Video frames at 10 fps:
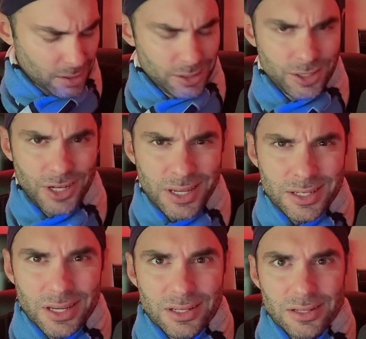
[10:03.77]

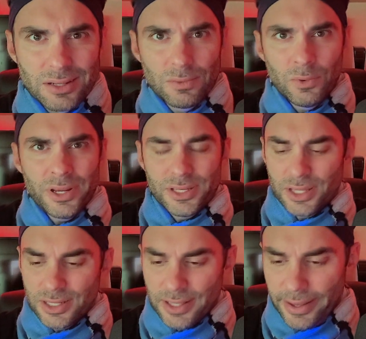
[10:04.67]
Jesus. What is
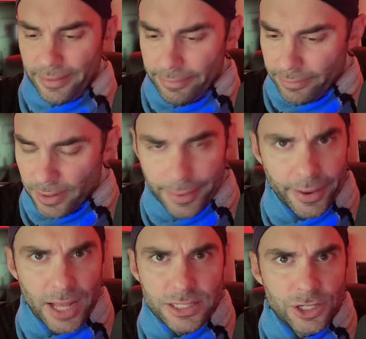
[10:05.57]
this, like
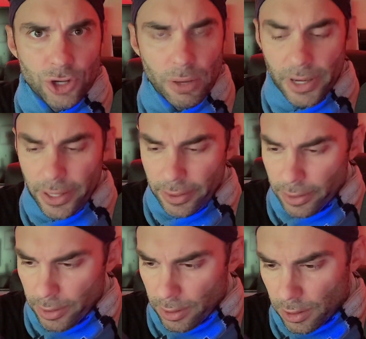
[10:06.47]
Nazi Germany?
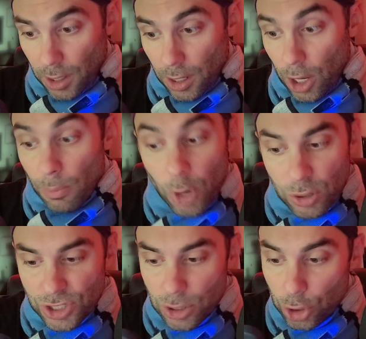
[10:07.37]

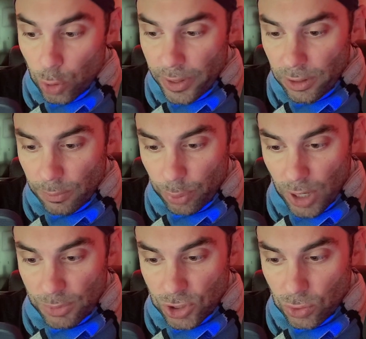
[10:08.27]
Most of the New England
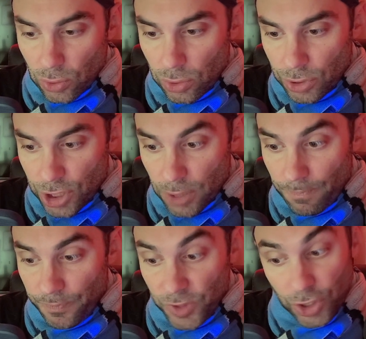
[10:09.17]
prep schools,
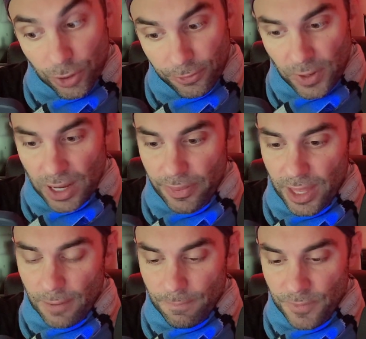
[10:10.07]
you'll find
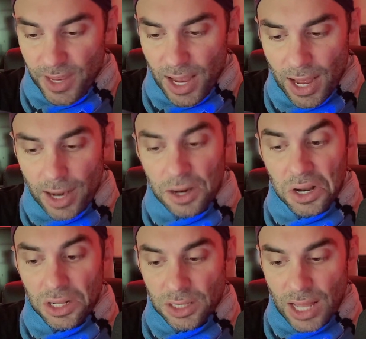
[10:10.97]
that. They hire
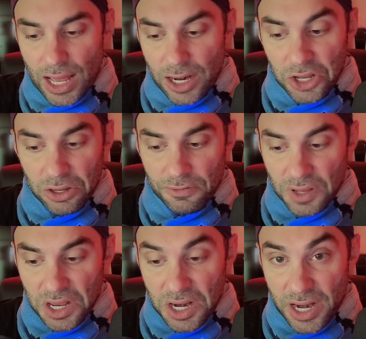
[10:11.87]
a lot of
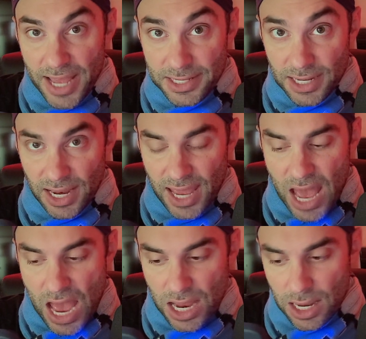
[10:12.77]

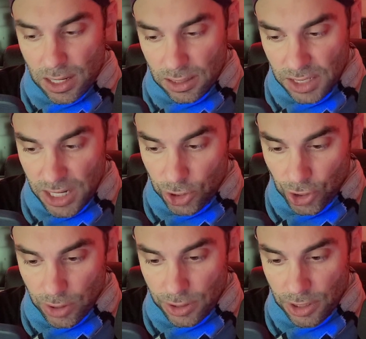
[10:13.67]
NESCAC
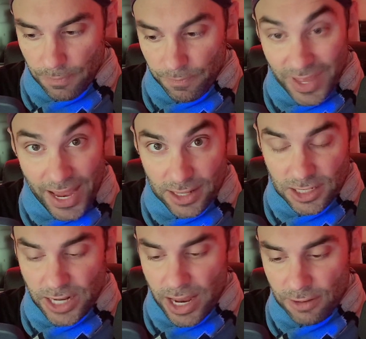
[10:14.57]
teachers and
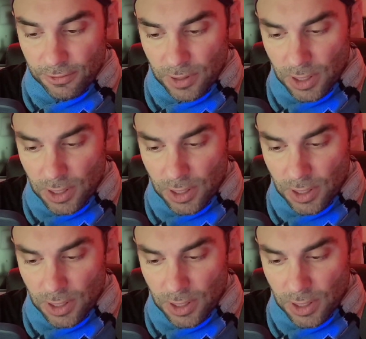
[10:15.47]
staff.